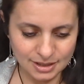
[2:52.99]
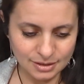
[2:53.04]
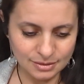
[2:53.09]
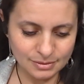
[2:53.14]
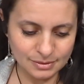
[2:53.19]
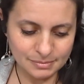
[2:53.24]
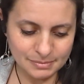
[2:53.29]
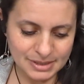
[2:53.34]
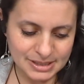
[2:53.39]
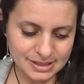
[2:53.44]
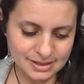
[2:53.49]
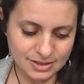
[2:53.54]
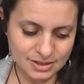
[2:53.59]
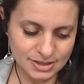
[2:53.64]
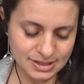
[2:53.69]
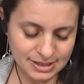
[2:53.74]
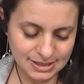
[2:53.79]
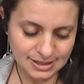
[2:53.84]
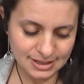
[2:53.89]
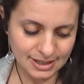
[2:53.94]
What
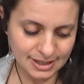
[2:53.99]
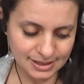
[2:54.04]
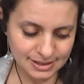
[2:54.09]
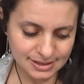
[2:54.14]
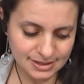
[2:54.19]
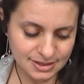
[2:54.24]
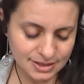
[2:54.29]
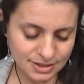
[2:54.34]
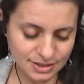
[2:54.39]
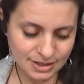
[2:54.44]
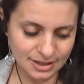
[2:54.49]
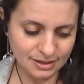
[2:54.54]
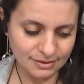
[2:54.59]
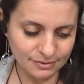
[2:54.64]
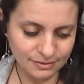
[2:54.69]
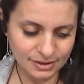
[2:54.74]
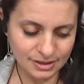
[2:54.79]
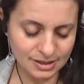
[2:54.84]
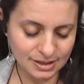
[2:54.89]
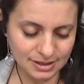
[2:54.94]
messages and guidance do you have
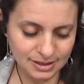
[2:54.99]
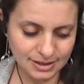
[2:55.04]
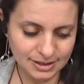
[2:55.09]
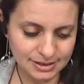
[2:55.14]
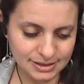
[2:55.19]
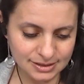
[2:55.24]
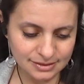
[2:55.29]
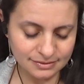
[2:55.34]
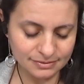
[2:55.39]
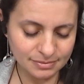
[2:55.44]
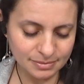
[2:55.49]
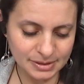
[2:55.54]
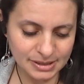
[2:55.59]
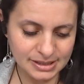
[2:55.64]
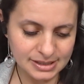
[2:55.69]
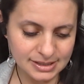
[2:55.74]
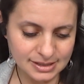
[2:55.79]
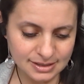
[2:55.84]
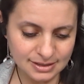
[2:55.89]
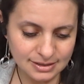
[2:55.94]
for the collective,
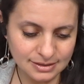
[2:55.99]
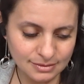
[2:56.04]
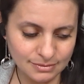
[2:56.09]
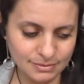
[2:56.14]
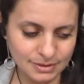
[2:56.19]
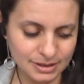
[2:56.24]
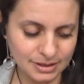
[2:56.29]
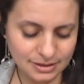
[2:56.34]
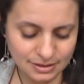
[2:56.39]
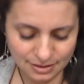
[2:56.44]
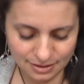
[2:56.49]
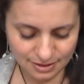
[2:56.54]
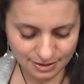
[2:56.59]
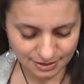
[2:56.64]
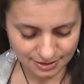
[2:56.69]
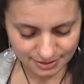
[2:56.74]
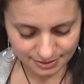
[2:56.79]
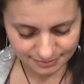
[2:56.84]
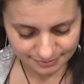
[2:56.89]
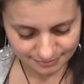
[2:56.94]
please? One card.
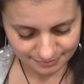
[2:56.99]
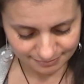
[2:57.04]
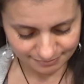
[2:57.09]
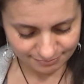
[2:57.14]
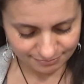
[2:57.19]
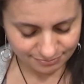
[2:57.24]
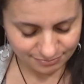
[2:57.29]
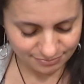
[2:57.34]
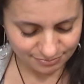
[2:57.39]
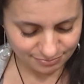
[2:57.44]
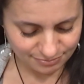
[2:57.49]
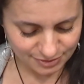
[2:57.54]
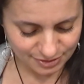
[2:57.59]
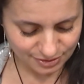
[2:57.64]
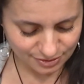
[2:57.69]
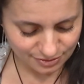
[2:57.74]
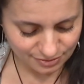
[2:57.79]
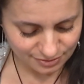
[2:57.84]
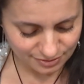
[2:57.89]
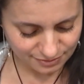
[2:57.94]

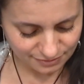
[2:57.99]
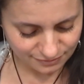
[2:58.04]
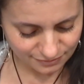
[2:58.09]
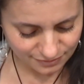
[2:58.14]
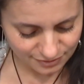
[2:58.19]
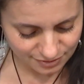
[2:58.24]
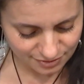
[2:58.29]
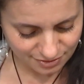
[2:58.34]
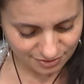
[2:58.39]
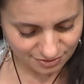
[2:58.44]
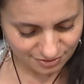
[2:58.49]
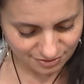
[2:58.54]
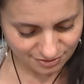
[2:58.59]
Beautiful.